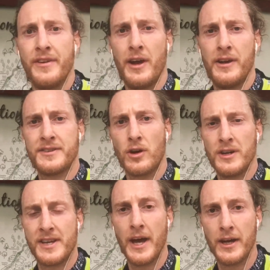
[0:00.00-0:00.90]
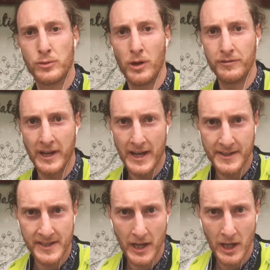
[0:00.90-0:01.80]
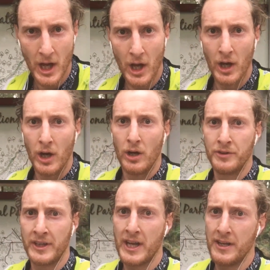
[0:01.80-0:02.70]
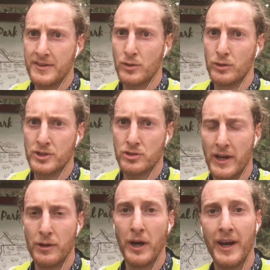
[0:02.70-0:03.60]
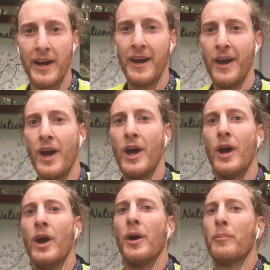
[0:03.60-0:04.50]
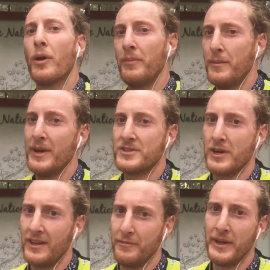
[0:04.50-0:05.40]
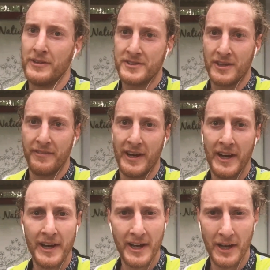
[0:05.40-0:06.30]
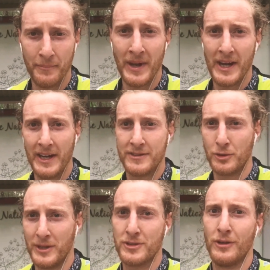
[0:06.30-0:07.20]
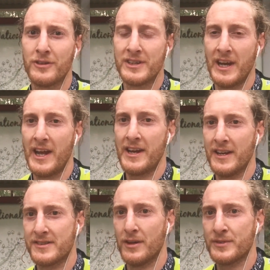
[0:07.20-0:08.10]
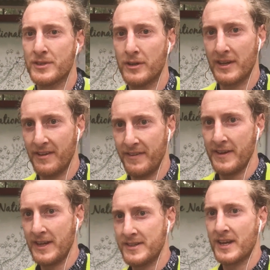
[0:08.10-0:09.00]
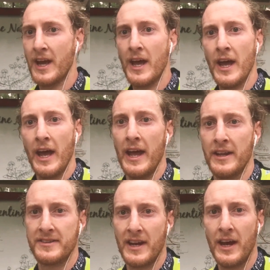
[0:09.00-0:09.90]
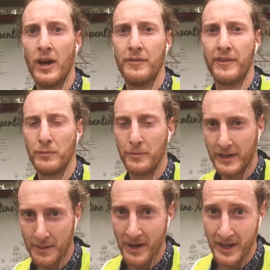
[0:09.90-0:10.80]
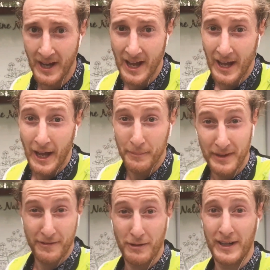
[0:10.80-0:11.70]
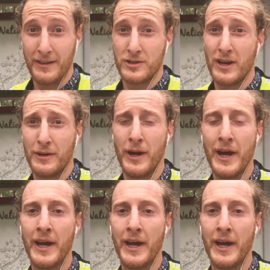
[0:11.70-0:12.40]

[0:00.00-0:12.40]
So there it is, guys, 12Ks on the Kitty's Gorge trail. Probably the best trail I've been on so far. It took me too long to get out here, so I'm stoked that I found these, and it hopefully will become a bit of a regular trail.